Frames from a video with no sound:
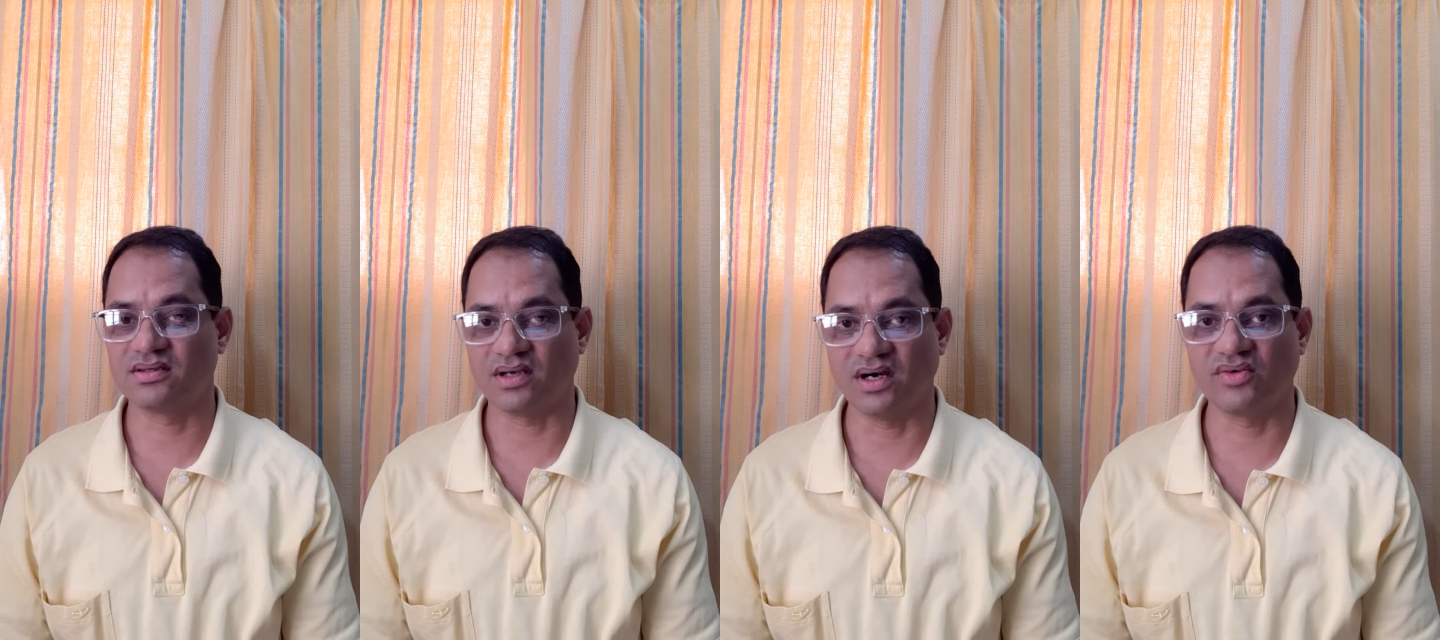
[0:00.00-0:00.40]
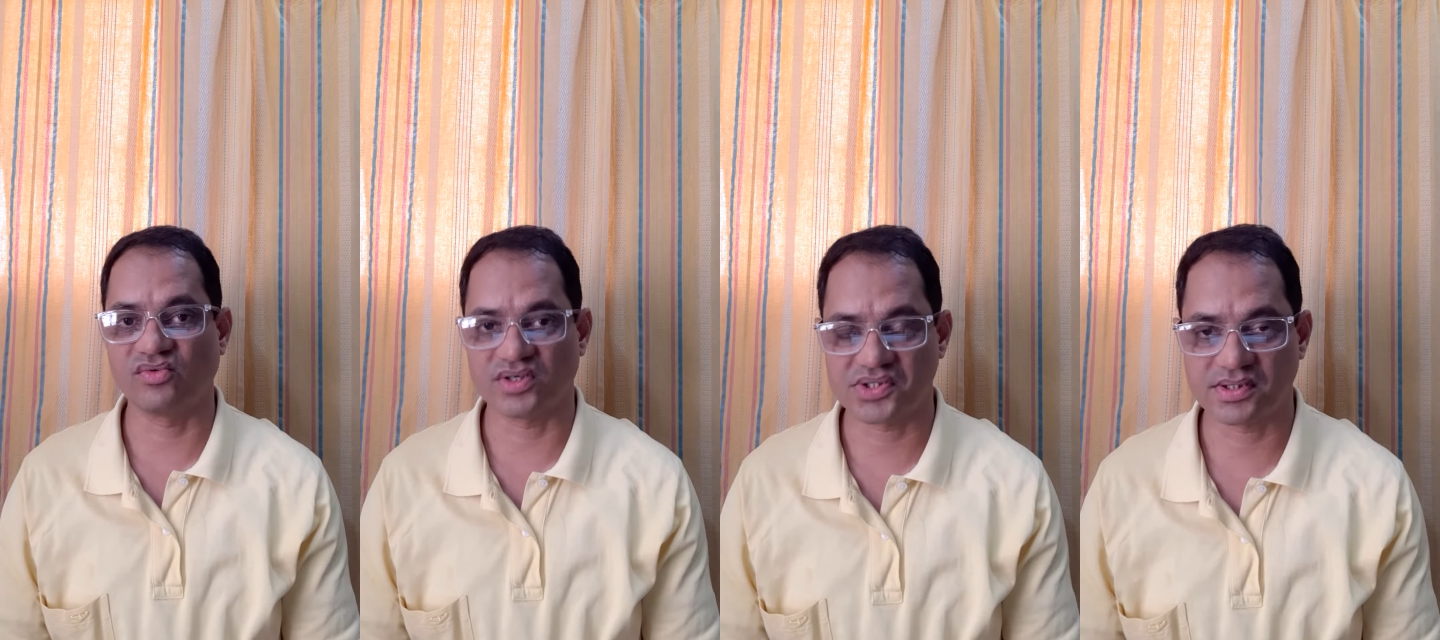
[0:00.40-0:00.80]
third
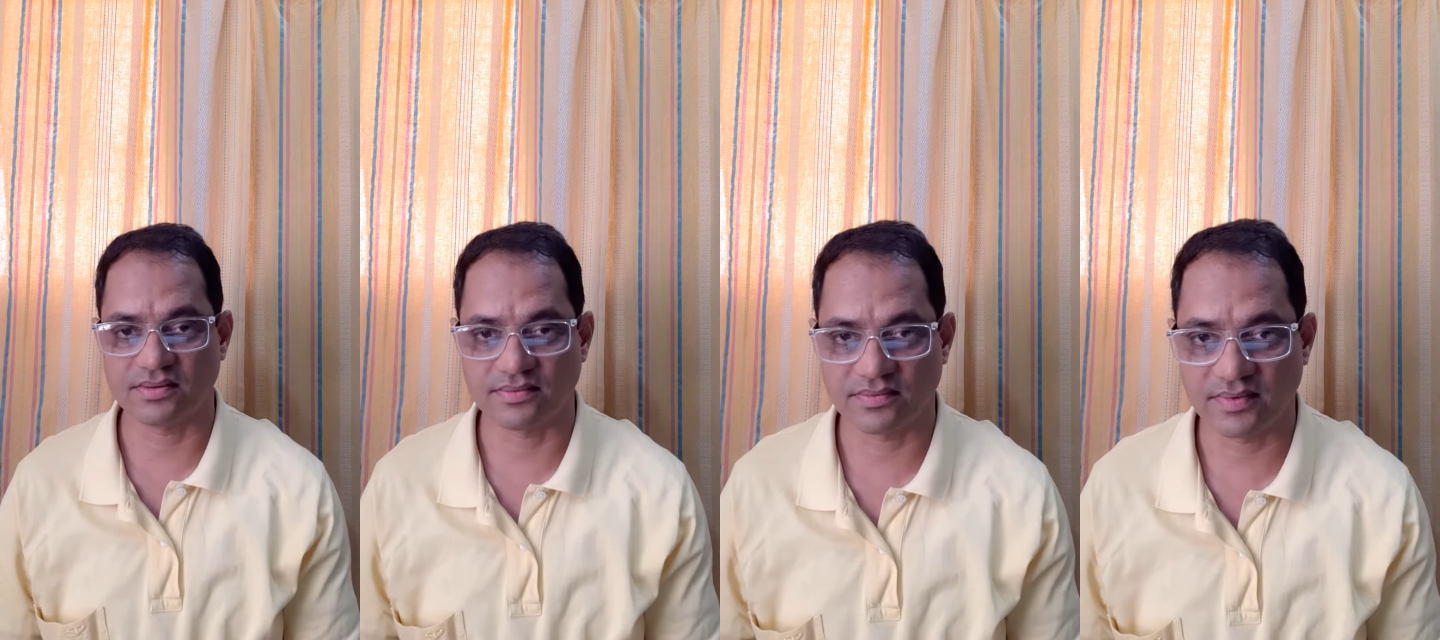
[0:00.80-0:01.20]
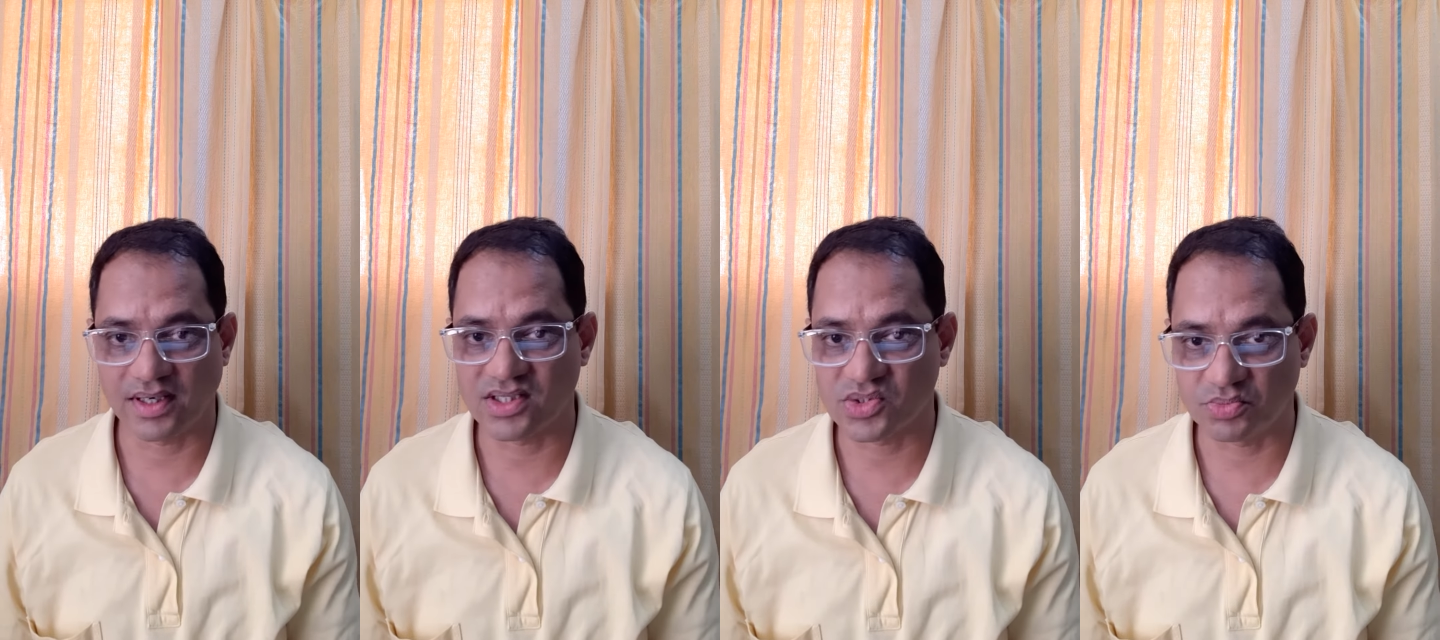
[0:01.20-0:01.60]
question
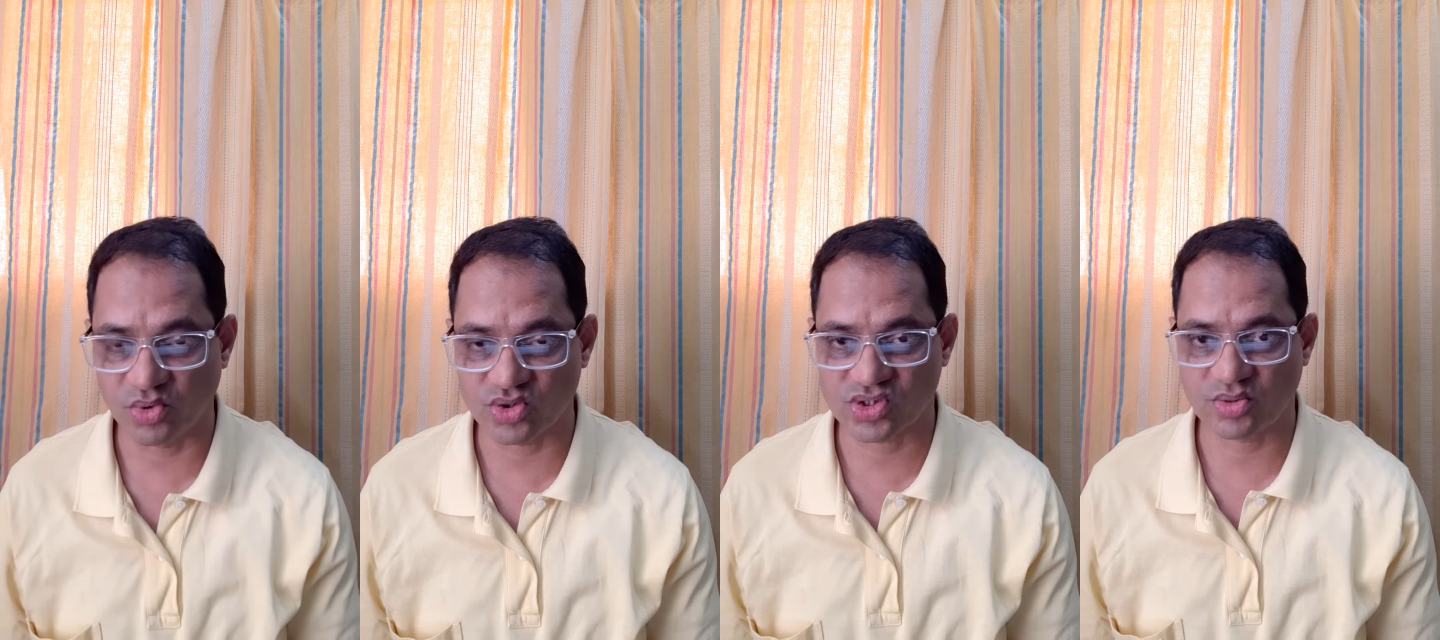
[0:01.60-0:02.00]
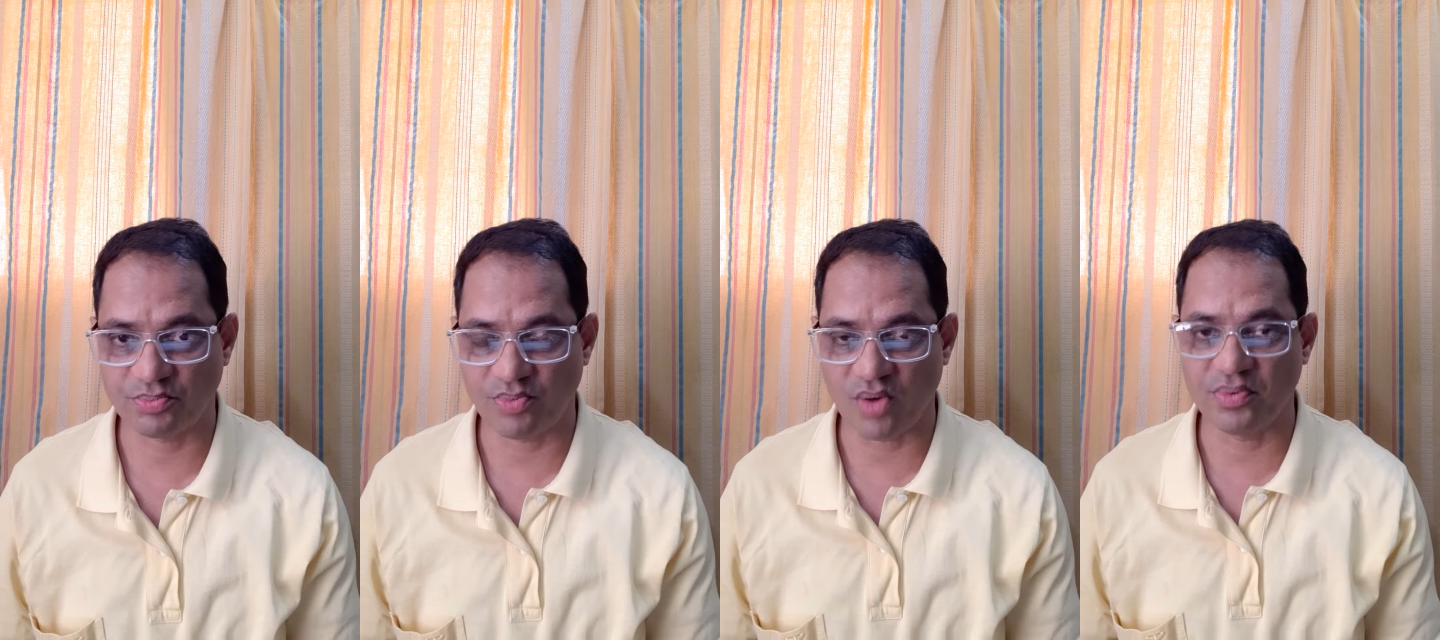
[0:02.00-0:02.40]
that is most
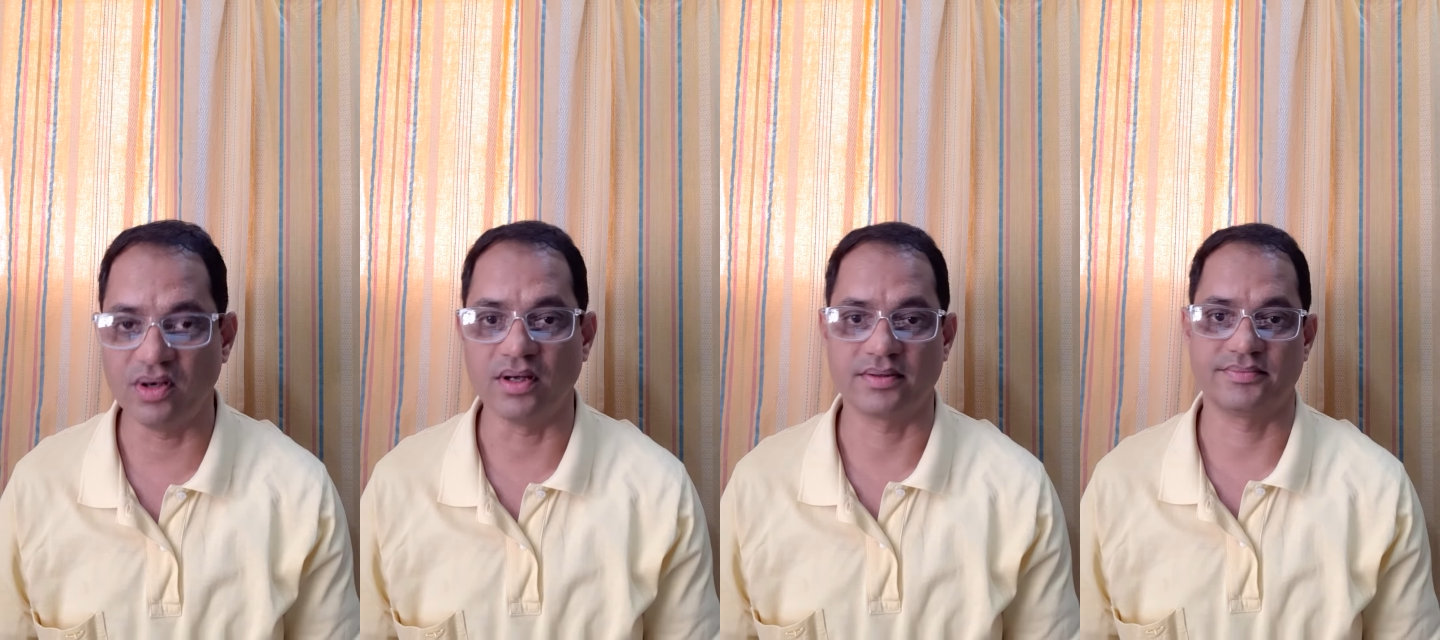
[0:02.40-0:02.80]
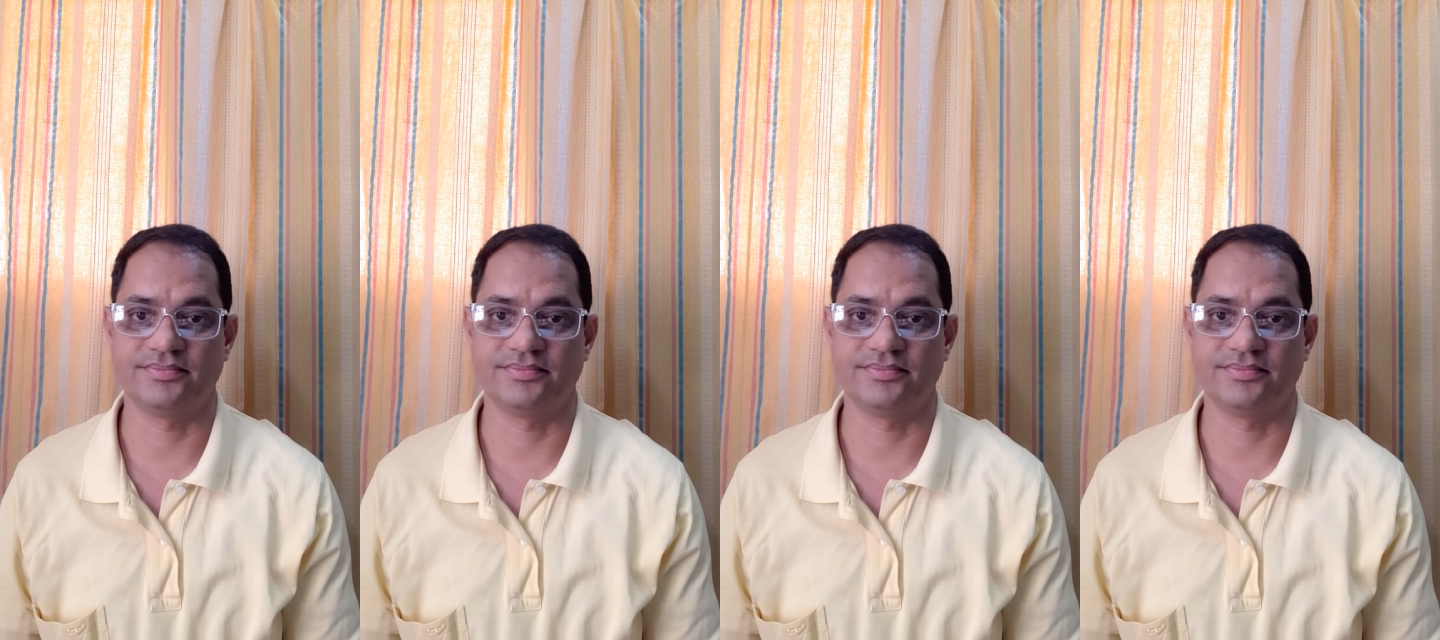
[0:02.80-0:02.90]
popular